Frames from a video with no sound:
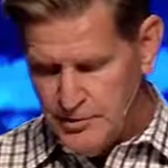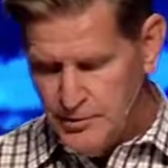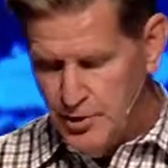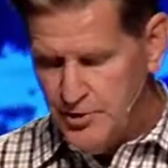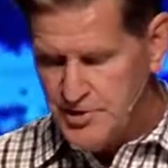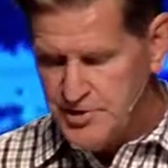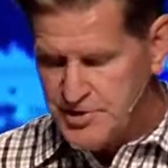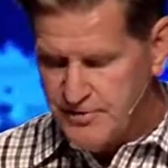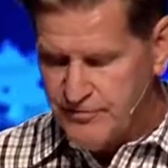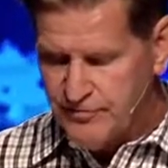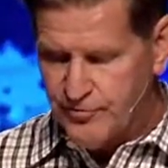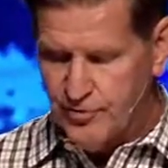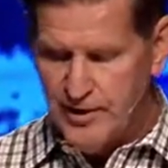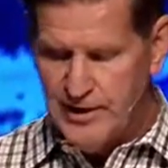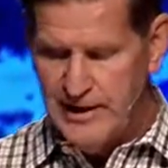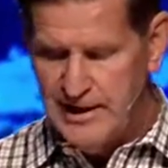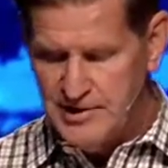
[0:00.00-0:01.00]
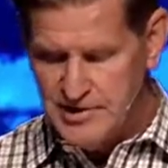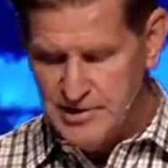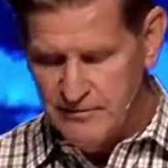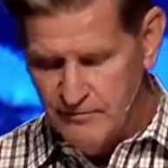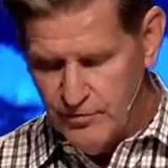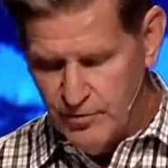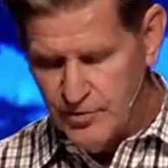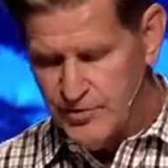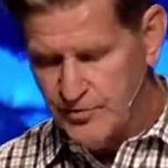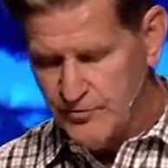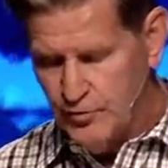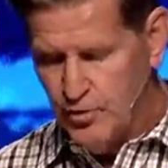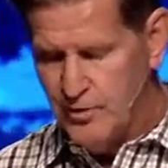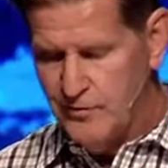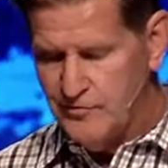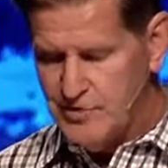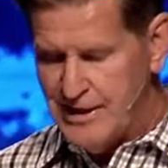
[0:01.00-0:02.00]
Notice the phrase in verse
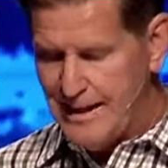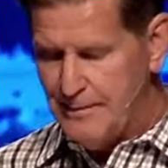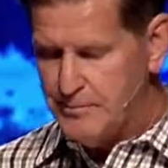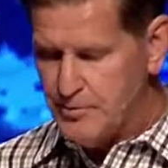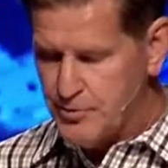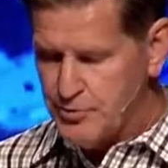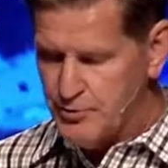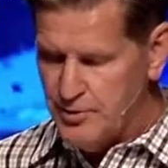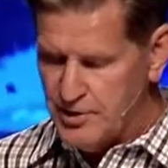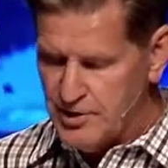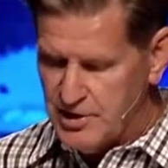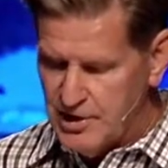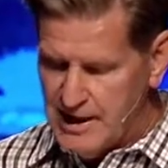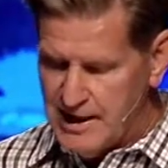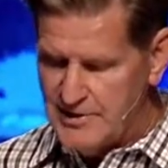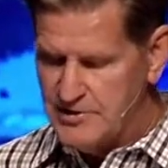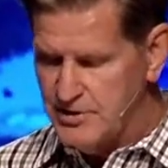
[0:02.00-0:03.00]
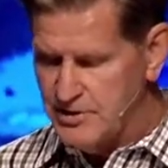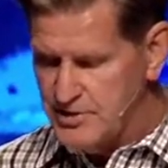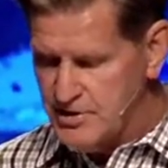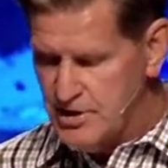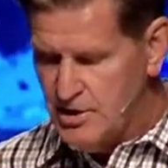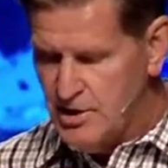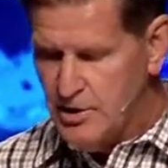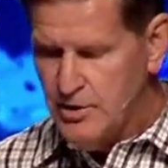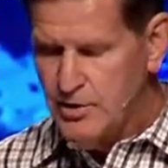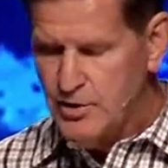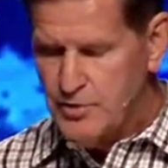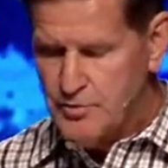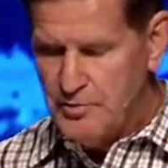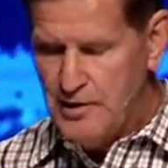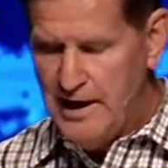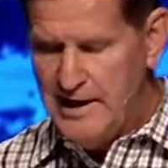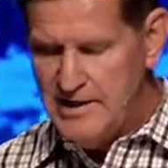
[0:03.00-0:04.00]
4 of chapter 3 of Colossians
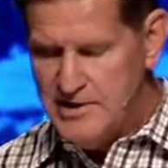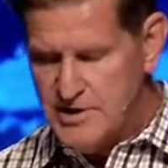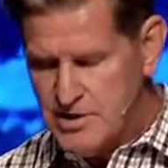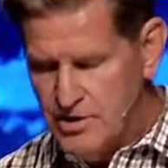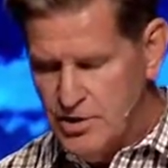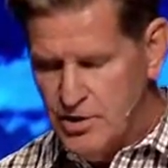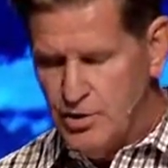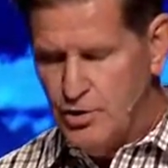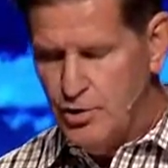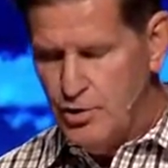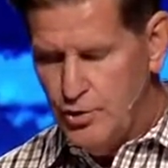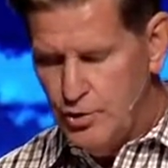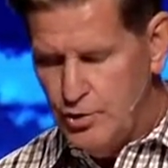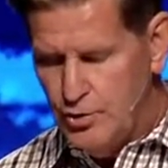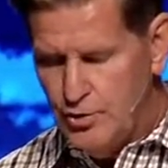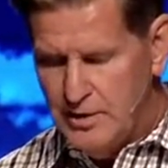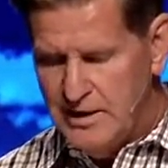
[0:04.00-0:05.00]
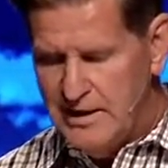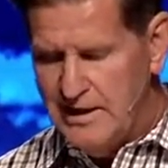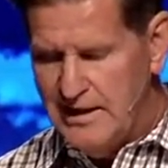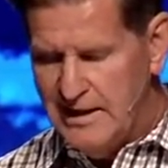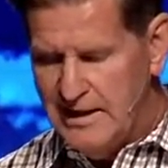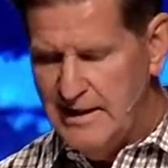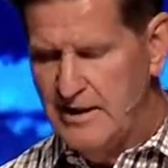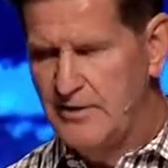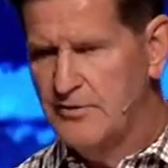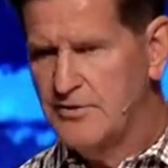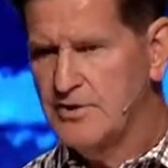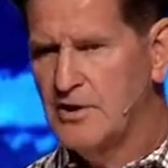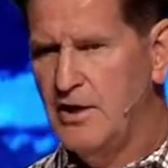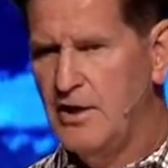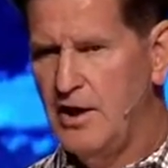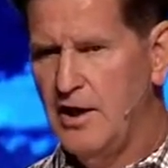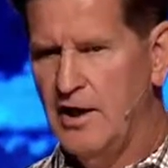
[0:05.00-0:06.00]
Christ who is
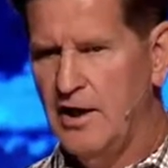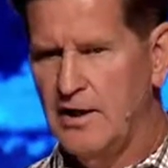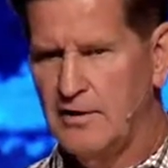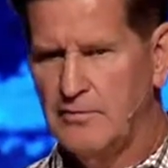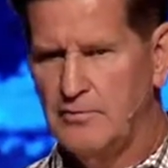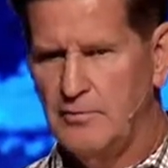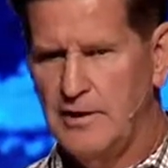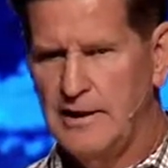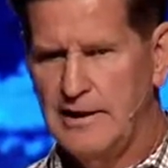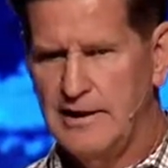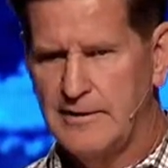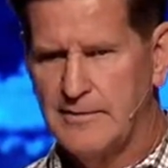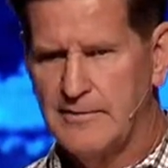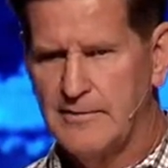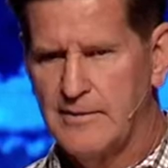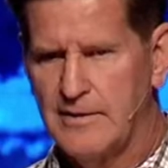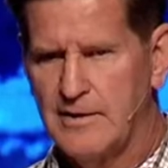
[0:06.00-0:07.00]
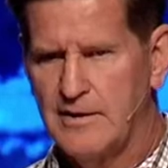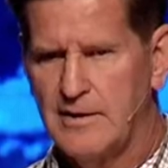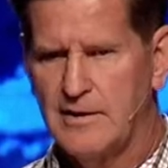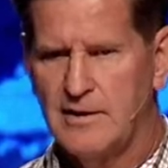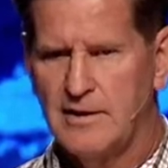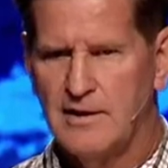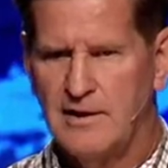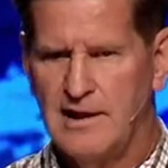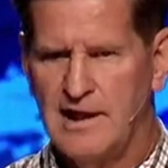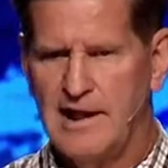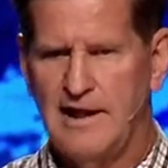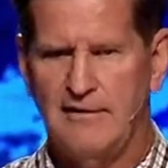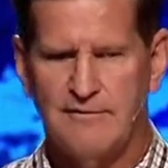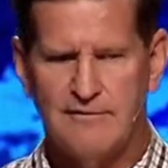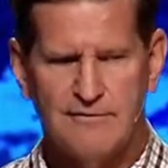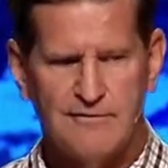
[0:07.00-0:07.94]
our what? Life.